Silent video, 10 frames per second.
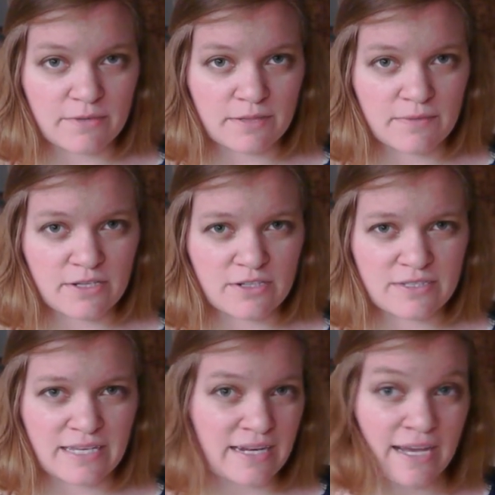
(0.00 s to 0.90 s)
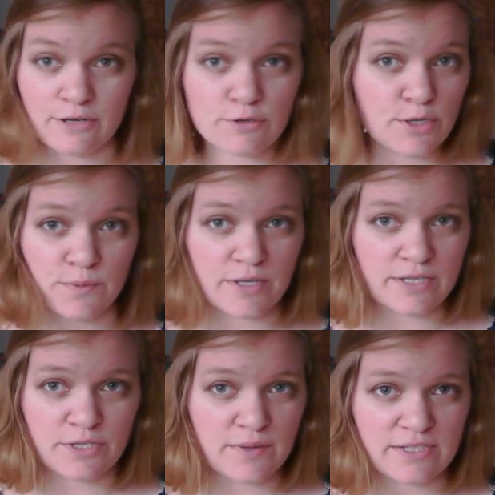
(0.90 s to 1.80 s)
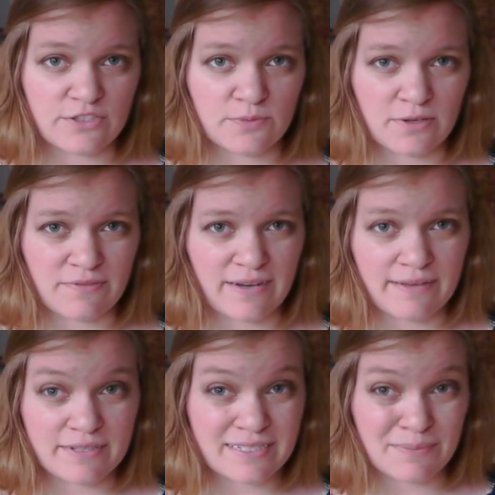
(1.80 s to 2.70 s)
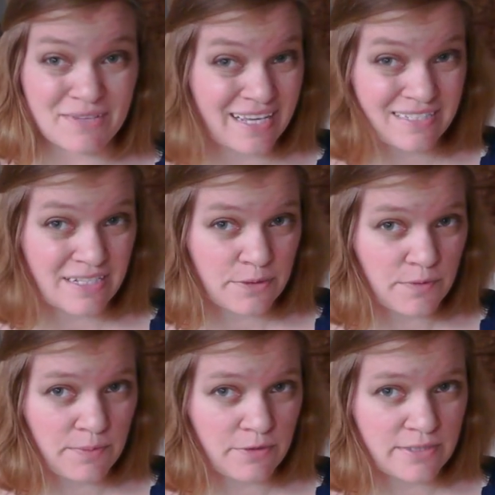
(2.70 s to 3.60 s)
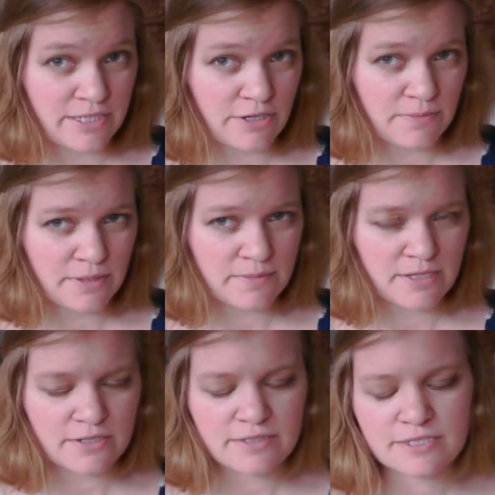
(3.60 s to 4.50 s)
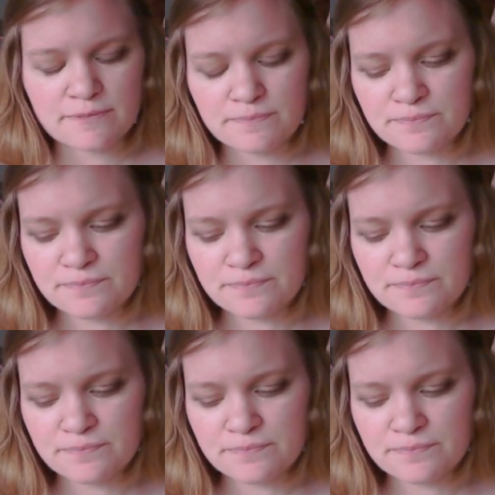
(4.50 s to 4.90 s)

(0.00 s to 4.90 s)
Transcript: millimeters, and I don't know what US 2.5 is. I'm guessing 3.0 millimeters.